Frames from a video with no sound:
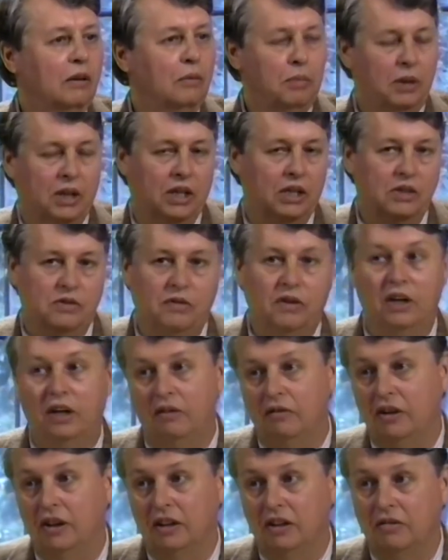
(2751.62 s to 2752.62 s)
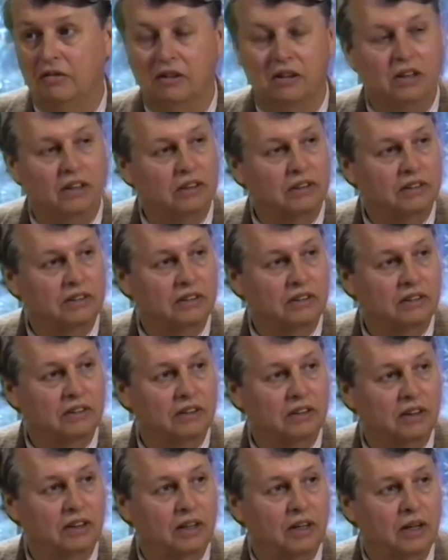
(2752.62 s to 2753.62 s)
The play is very, very difficult.
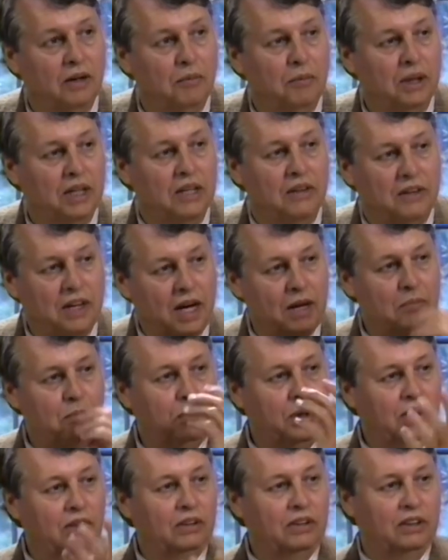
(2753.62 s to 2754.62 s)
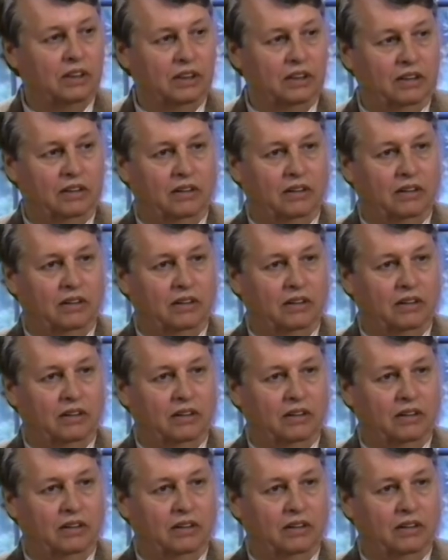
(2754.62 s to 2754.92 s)
But in that building,